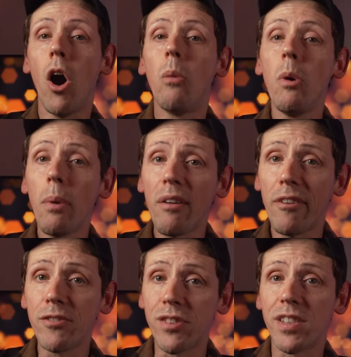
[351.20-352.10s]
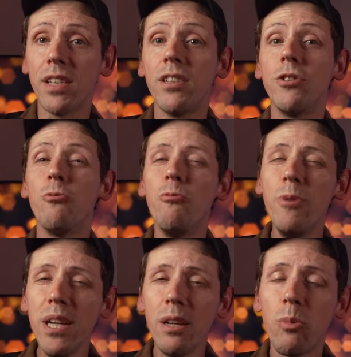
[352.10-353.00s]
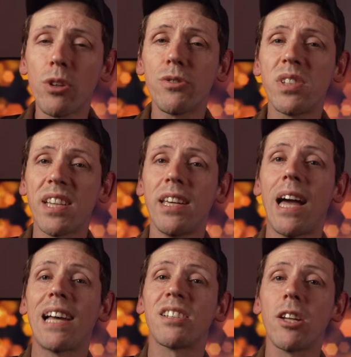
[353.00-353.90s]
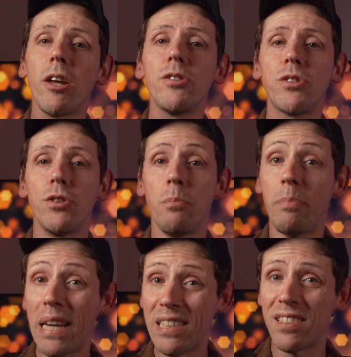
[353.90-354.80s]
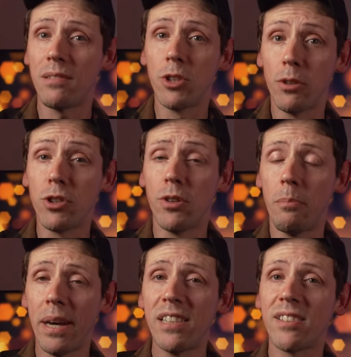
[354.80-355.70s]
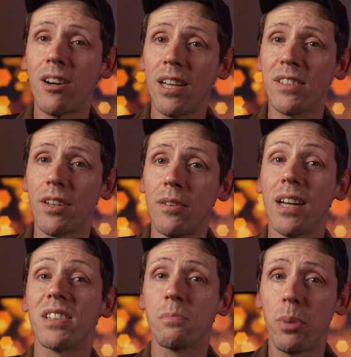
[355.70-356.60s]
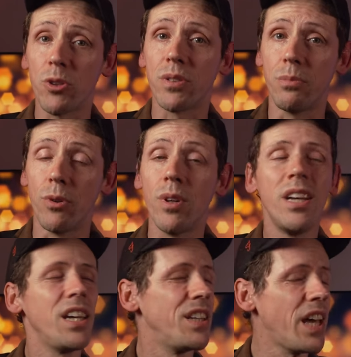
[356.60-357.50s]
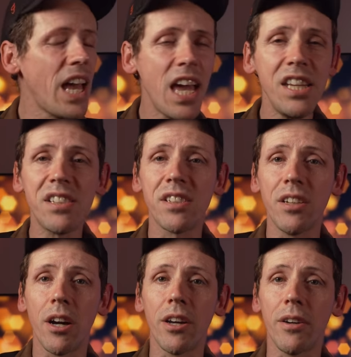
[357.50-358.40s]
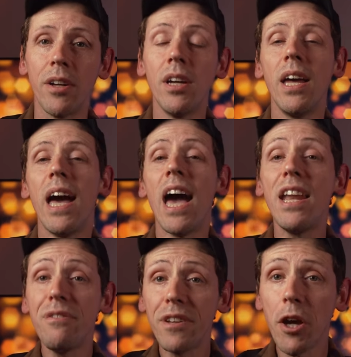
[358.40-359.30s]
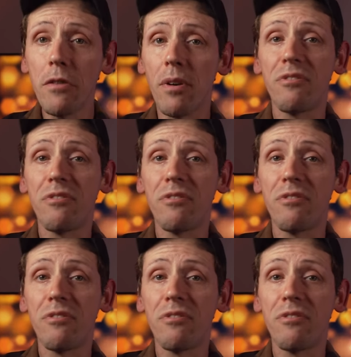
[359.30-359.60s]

On mobile phones, you see, you really want to stay as close to the base ISO as possible in any scenario. Anything over